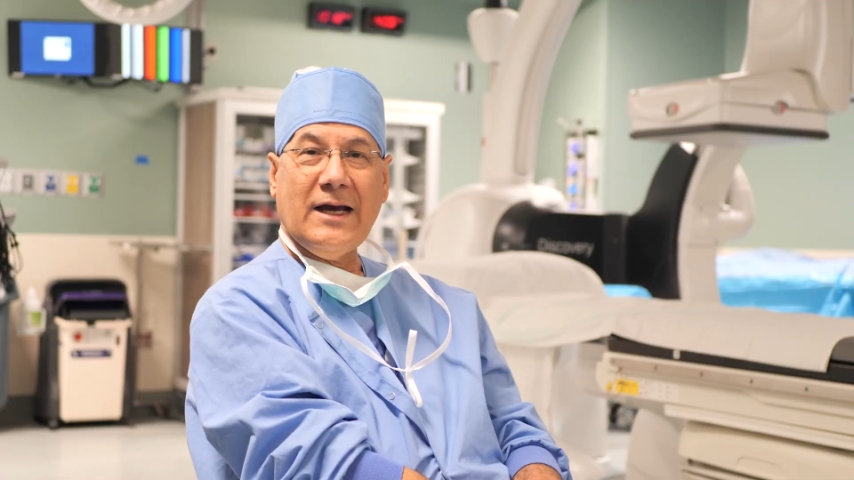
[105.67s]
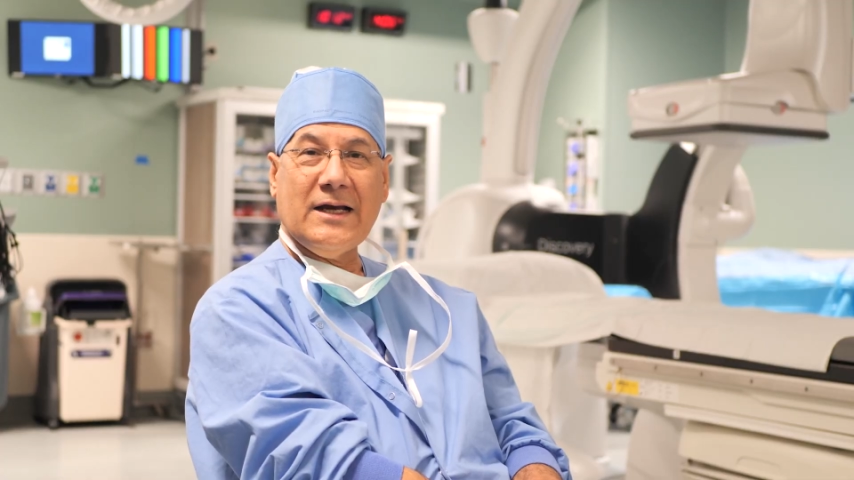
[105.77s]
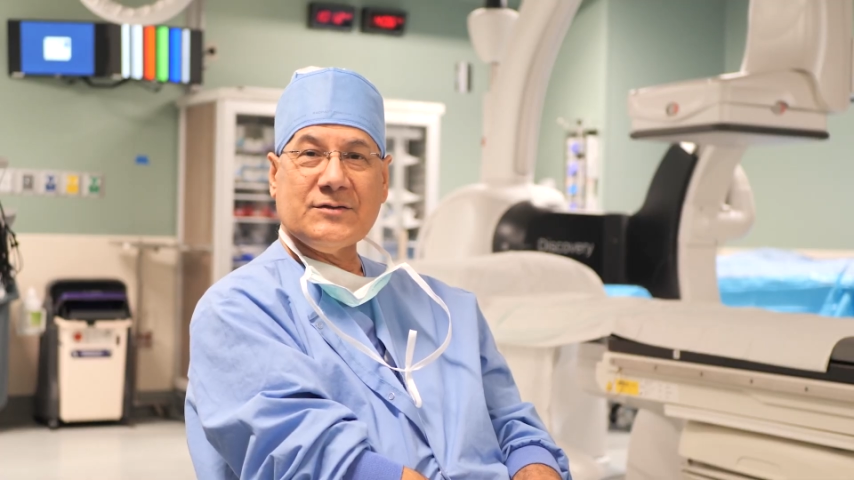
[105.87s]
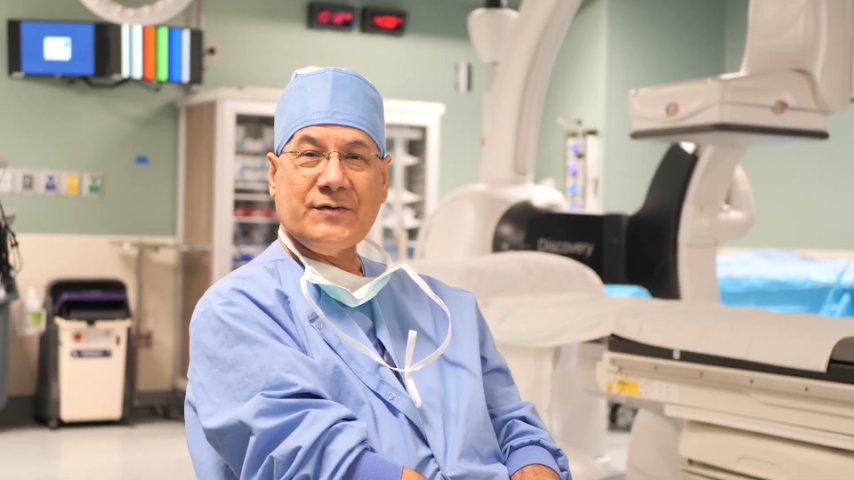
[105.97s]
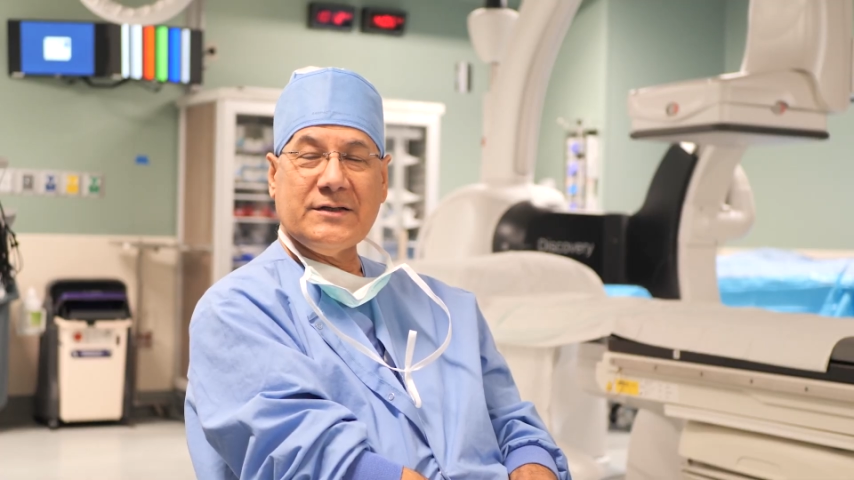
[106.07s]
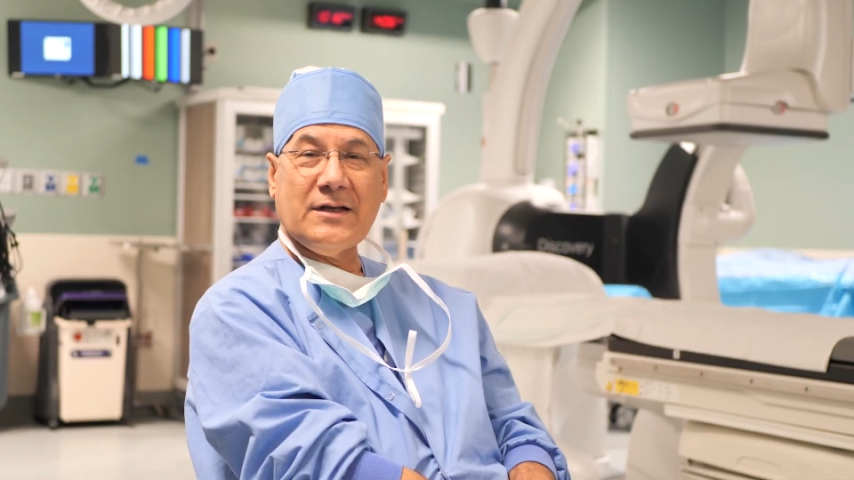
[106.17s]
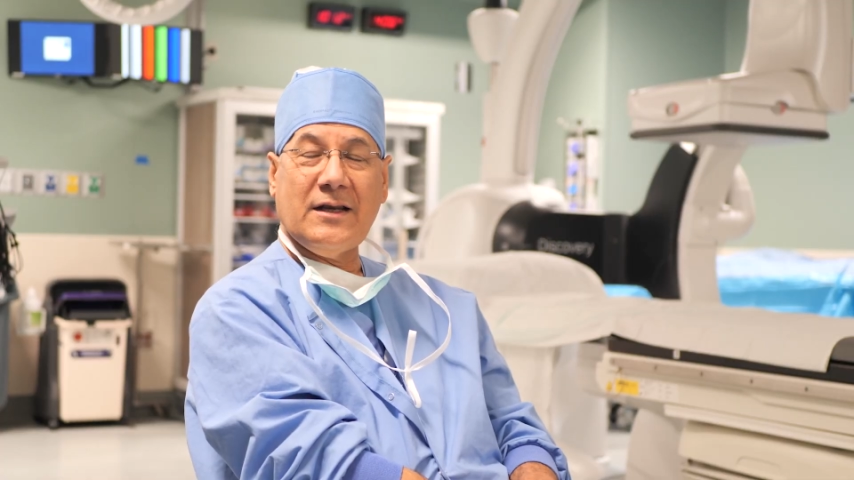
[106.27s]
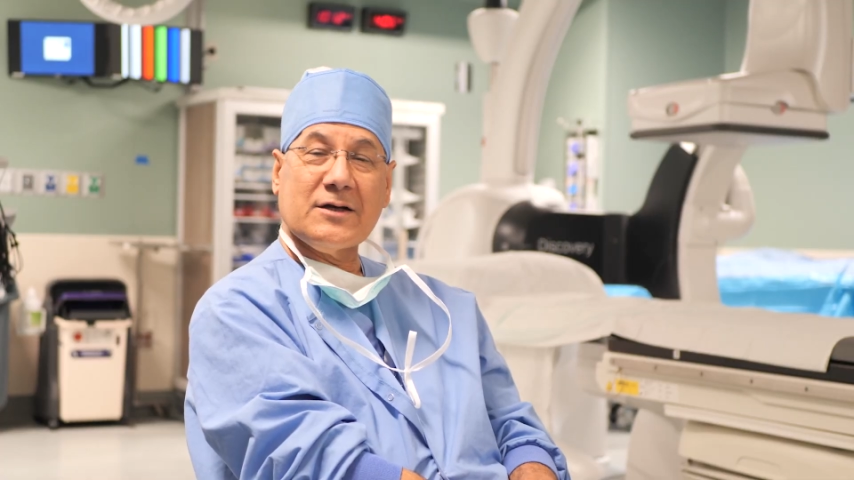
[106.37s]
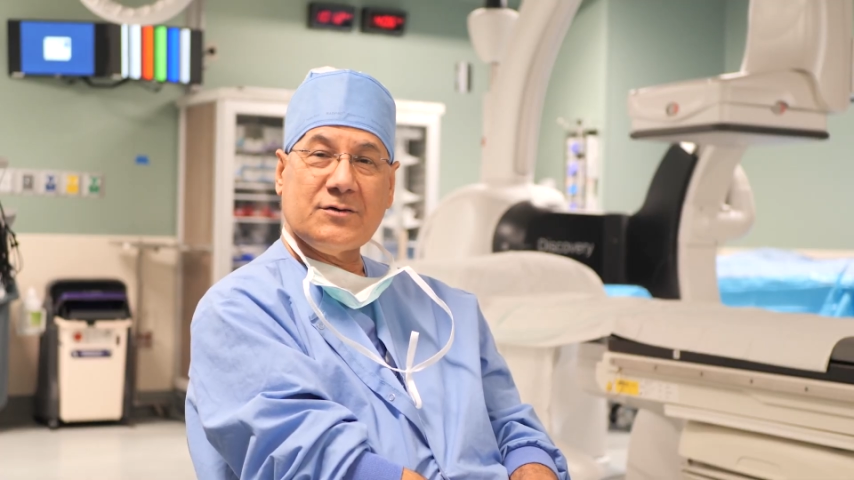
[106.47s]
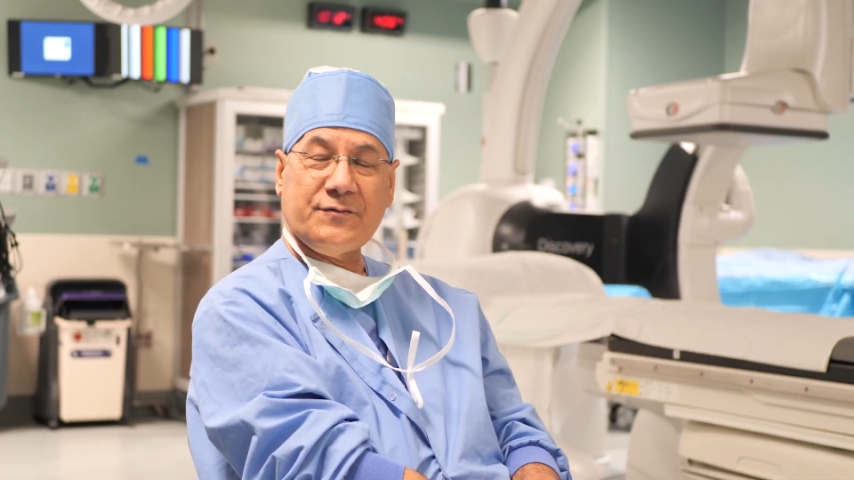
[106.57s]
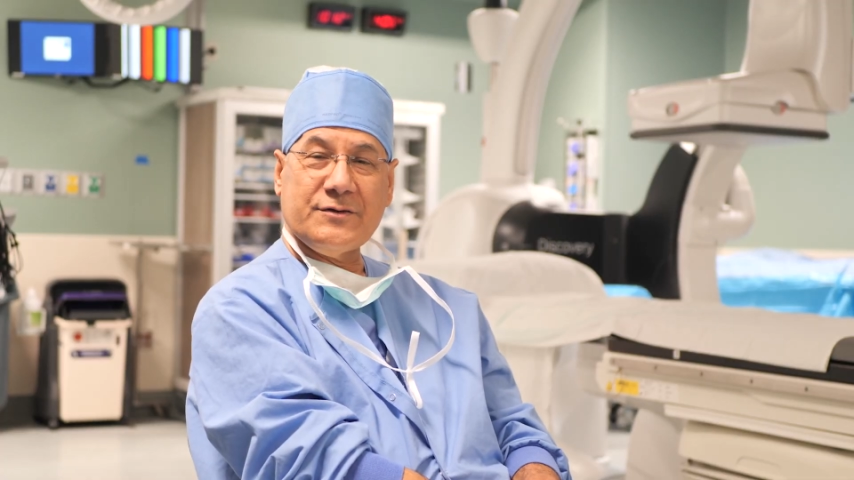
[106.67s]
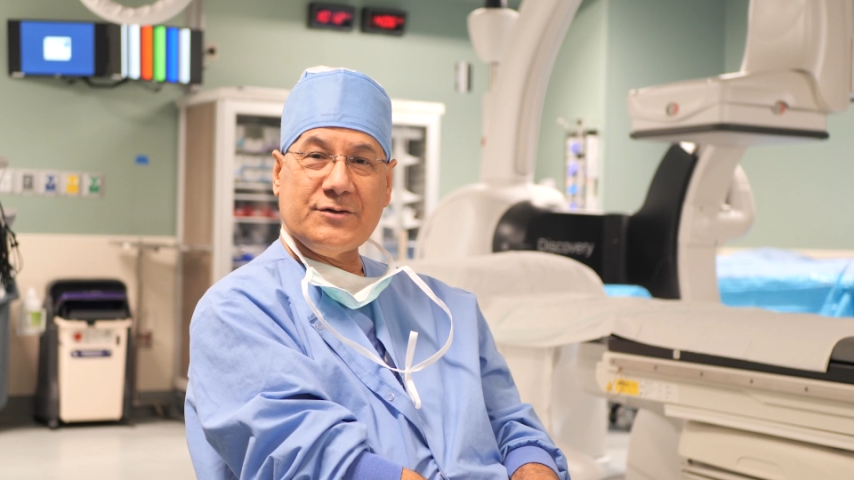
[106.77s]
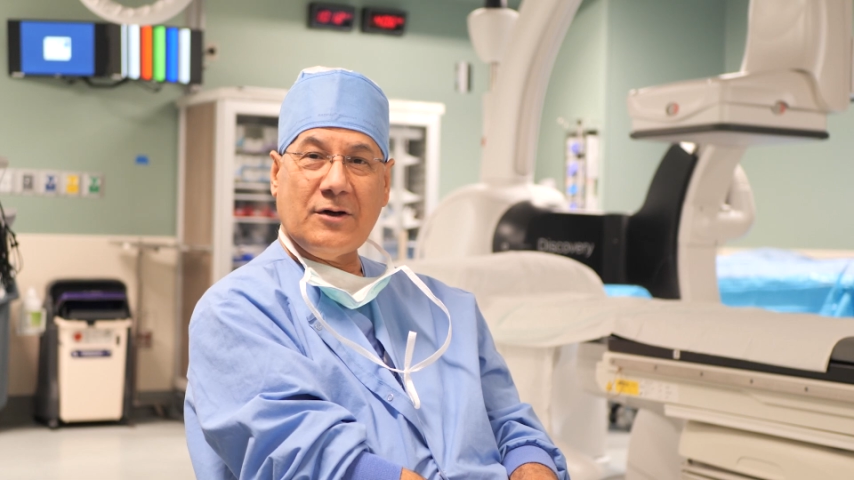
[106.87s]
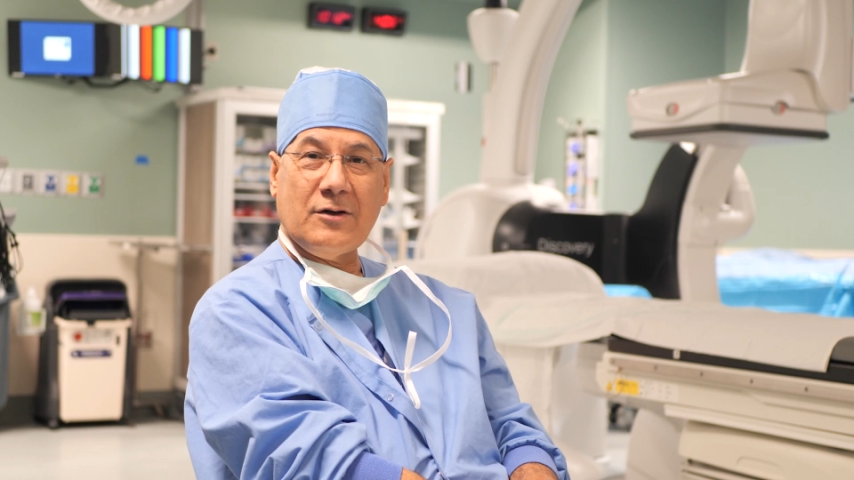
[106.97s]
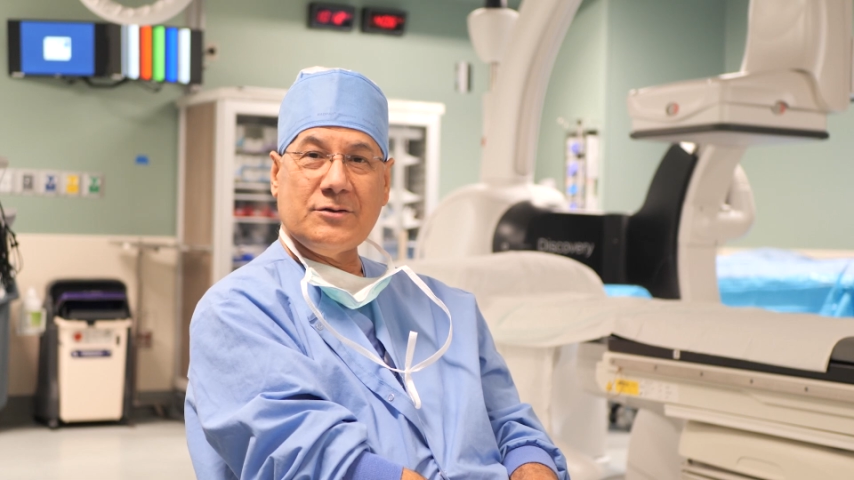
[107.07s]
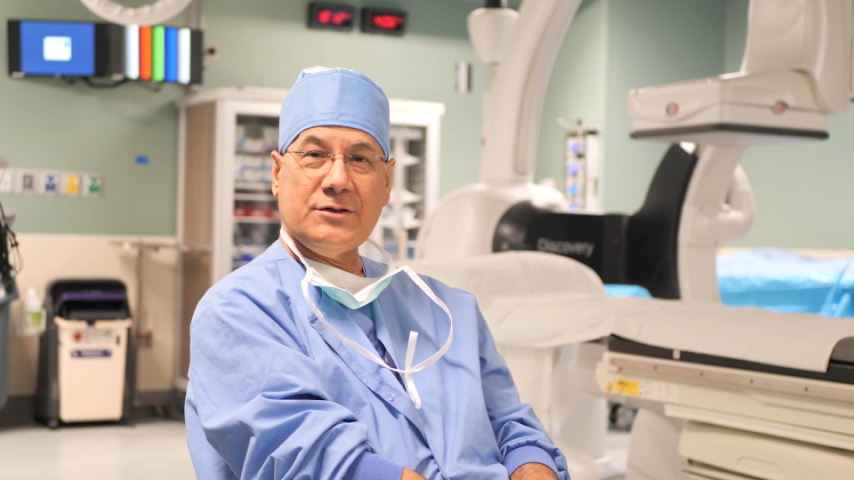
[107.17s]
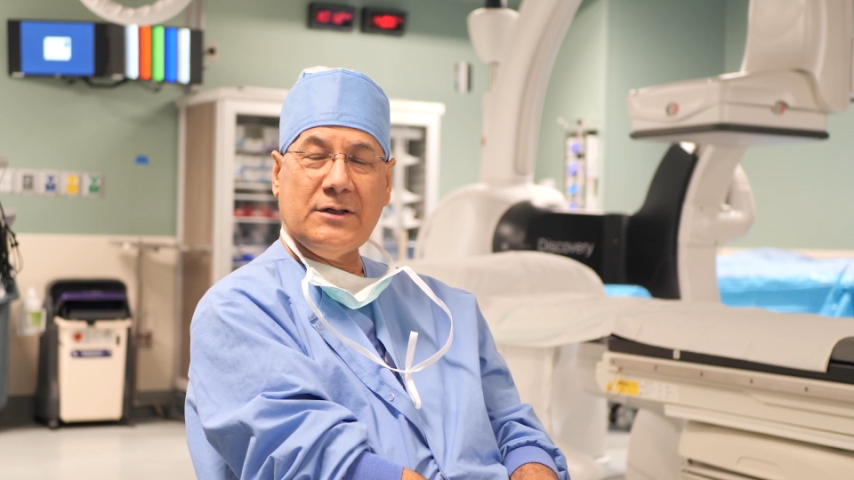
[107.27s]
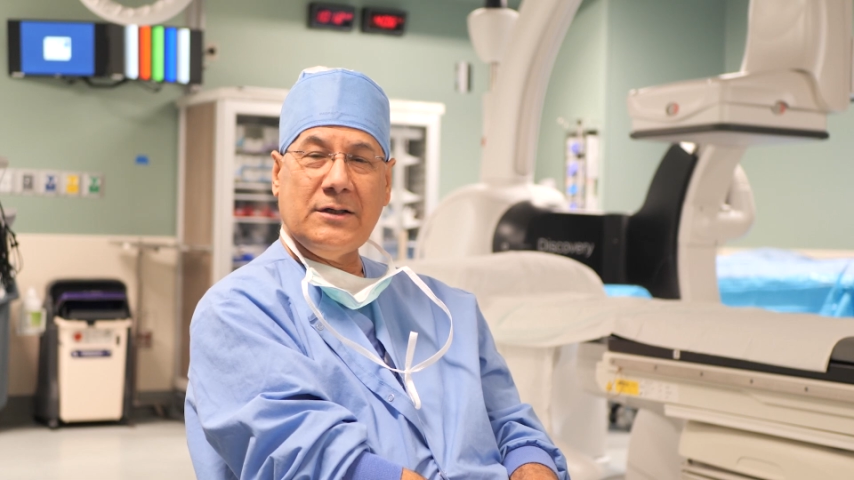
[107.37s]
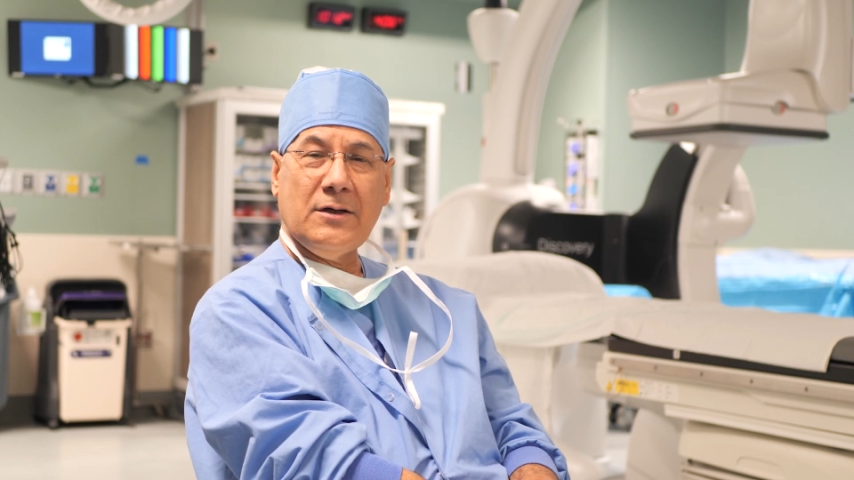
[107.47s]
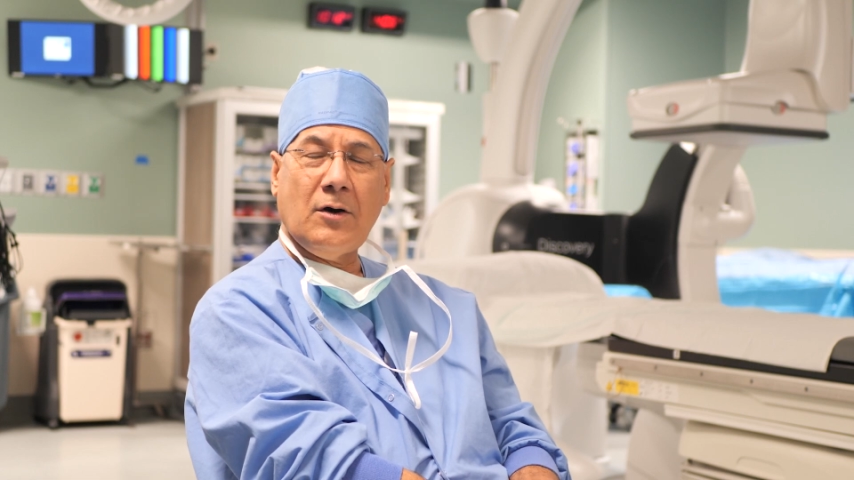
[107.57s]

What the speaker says: as far as electrophysiology